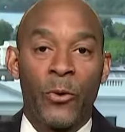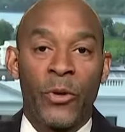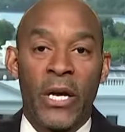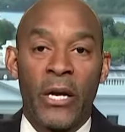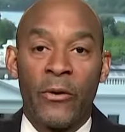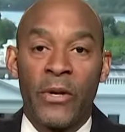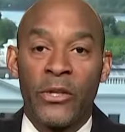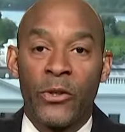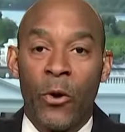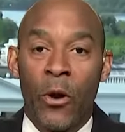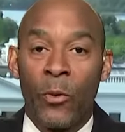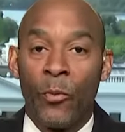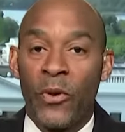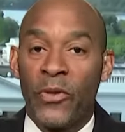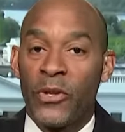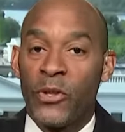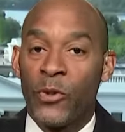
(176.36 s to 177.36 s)
carries on
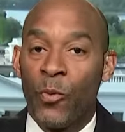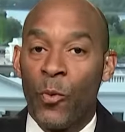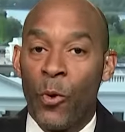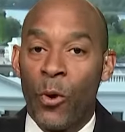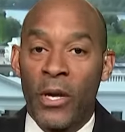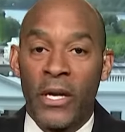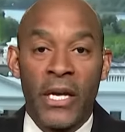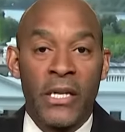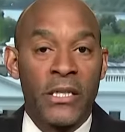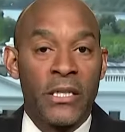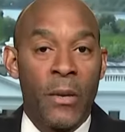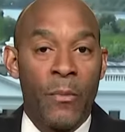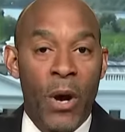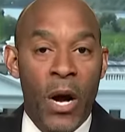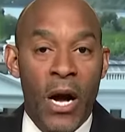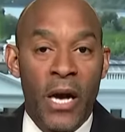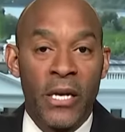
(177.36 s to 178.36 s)
with its war against
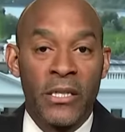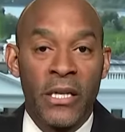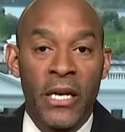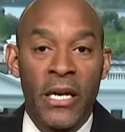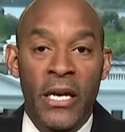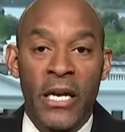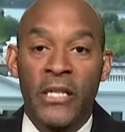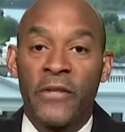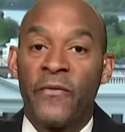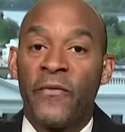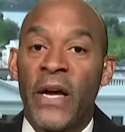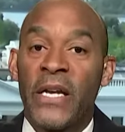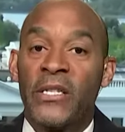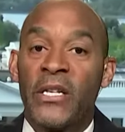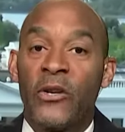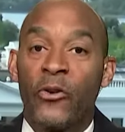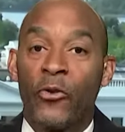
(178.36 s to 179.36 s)
Hamas, it's
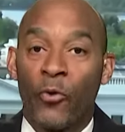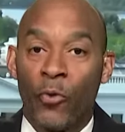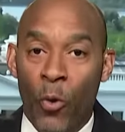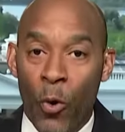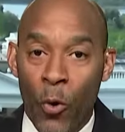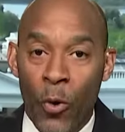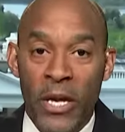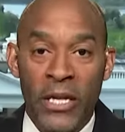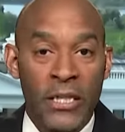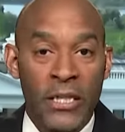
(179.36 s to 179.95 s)
facing growing